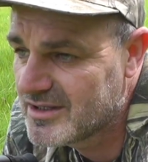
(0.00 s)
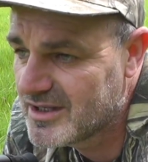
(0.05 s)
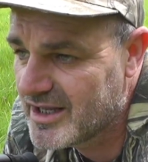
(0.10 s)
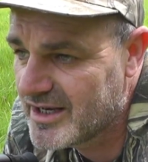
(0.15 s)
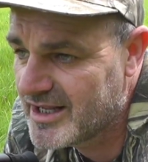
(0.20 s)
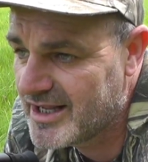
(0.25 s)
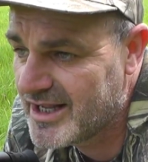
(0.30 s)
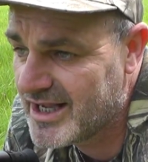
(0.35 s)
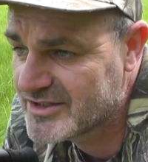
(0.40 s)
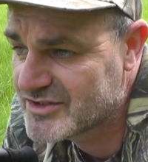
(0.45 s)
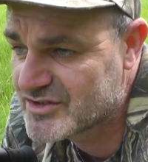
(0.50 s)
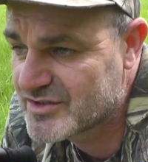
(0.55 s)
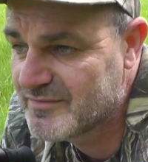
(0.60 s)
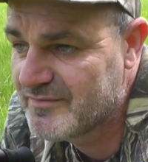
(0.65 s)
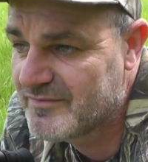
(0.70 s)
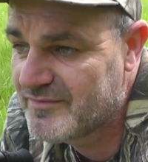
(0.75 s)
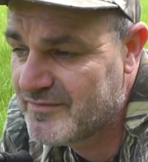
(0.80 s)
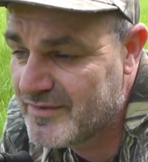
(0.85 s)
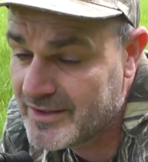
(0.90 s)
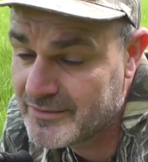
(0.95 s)
and they had
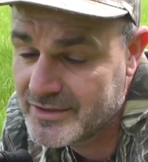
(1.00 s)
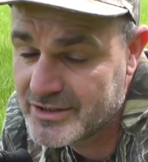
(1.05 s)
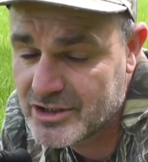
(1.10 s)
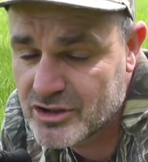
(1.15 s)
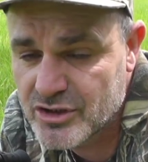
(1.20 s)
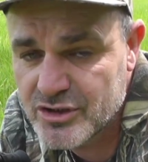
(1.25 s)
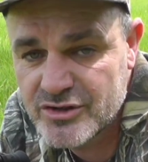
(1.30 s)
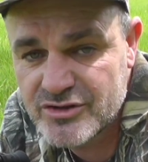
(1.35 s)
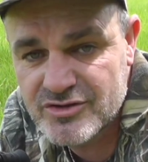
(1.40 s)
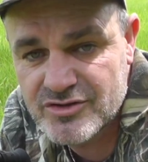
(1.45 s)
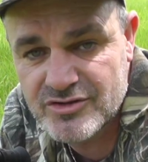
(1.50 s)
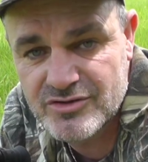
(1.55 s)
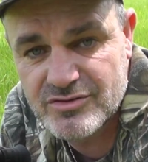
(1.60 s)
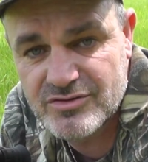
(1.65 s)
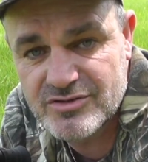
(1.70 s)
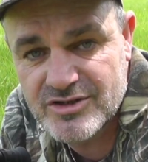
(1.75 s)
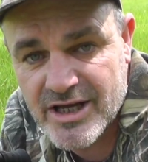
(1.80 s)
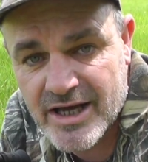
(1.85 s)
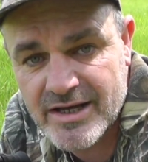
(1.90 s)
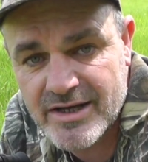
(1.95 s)
some very good
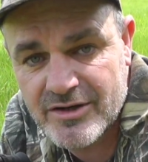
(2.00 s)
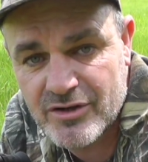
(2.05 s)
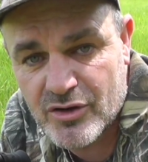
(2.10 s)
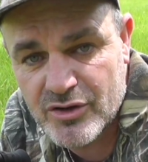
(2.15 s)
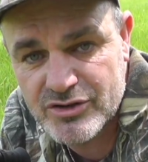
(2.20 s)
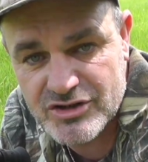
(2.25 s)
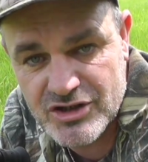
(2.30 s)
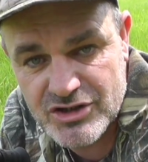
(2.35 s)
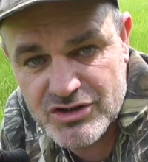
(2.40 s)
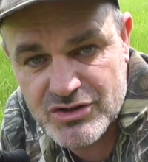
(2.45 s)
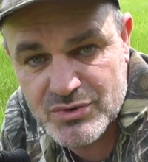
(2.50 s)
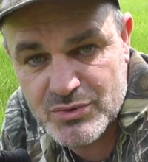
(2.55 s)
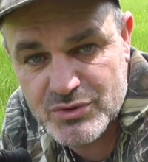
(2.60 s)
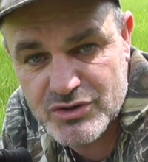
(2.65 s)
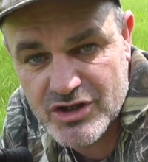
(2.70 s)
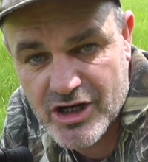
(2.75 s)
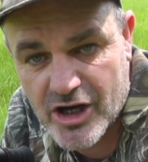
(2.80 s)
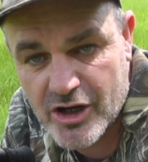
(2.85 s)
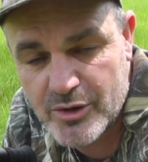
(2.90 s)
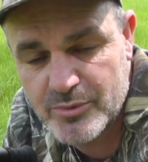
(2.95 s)
day and night digital
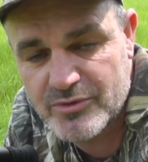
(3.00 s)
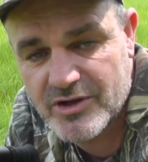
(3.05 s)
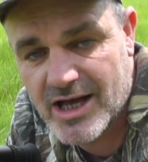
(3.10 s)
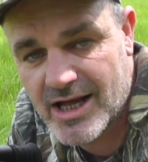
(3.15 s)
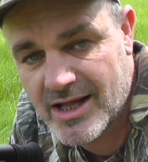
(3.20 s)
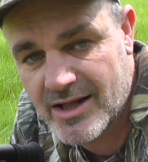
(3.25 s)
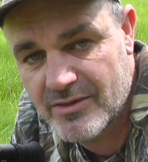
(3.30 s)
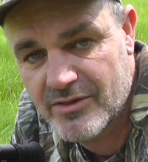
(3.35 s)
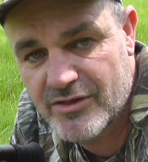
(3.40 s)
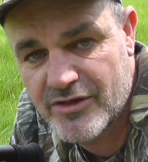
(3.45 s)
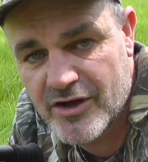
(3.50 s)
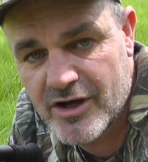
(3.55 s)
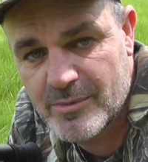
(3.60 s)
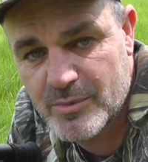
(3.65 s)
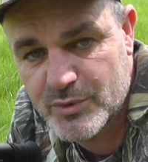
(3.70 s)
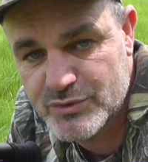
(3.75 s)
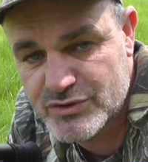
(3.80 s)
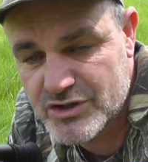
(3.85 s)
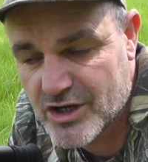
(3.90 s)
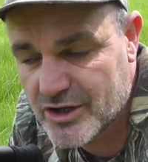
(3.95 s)
scopes and
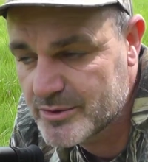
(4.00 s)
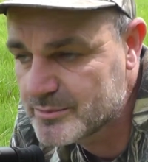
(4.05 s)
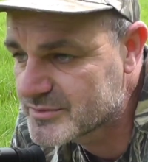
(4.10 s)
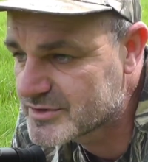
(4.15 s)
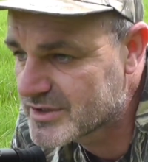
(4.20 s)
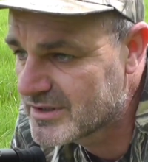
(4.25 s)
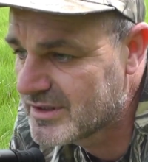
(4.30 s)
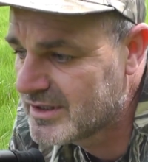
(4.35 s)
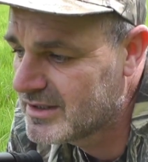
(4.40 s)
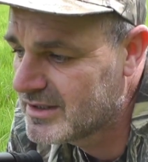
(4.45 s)
thermal scopes.